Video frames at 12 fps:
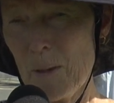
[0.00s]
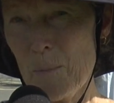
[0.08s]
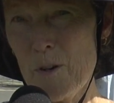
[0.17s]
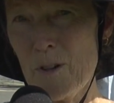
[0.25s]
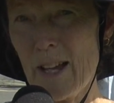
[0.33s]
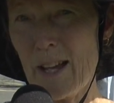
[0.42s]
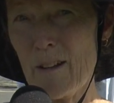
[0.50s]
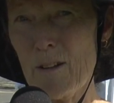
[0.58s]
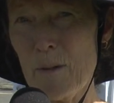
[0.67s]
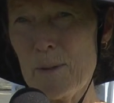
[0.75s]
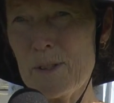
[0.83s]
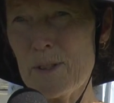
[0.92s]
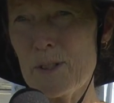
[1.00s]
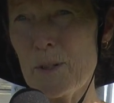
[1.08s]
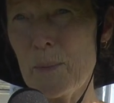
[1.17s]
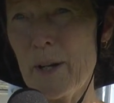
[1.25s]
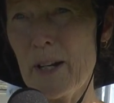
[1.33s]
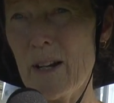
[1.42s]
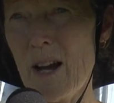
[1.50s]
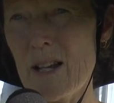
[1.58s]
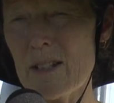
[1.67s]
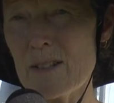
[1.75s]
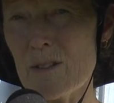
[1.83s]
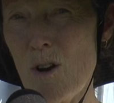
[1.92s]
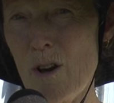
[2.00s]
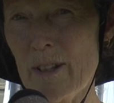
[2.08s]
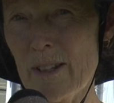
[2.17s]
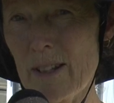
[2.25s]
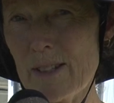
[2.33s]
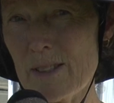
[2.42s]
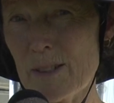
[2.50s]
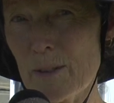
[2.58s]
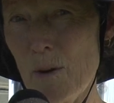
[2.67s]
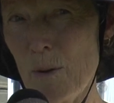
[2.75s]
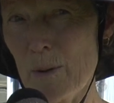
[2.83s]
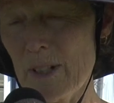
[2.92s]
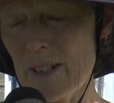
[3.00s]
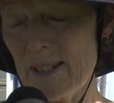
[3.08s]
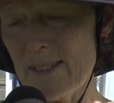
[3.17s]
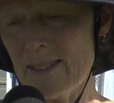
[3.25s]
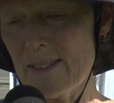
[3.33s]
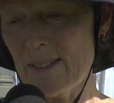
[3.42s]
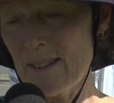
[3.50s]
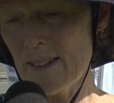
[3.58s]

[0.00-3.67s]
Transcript: we'll get closer to what God is calling us to, holiness.